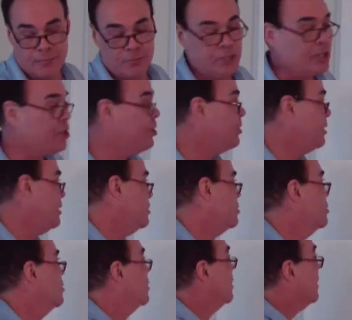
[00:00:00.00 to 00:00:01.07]

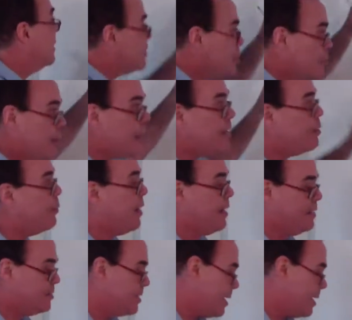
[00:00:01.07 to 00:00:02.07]
securities. So anyways,